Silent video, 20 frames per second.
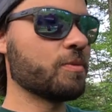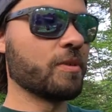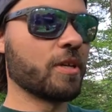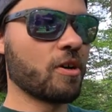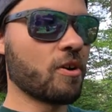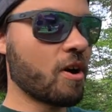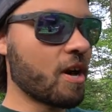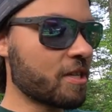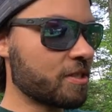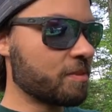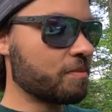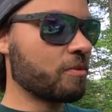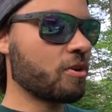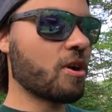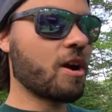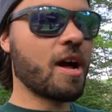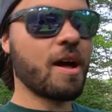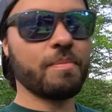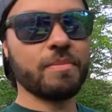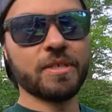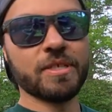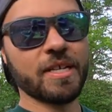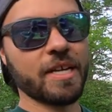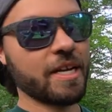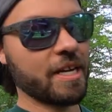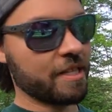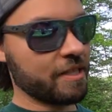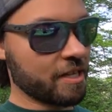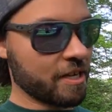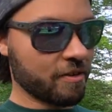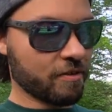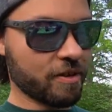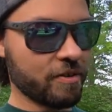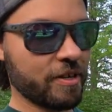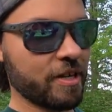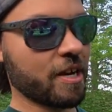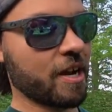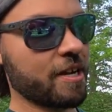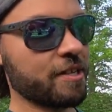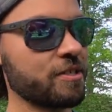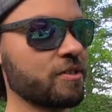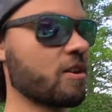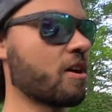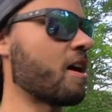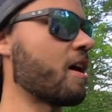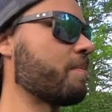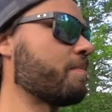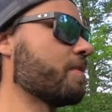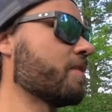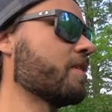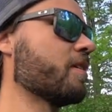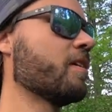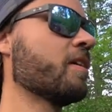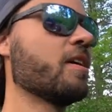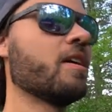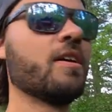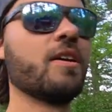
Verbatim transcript: We caught some crappies. I had that really nice crappie.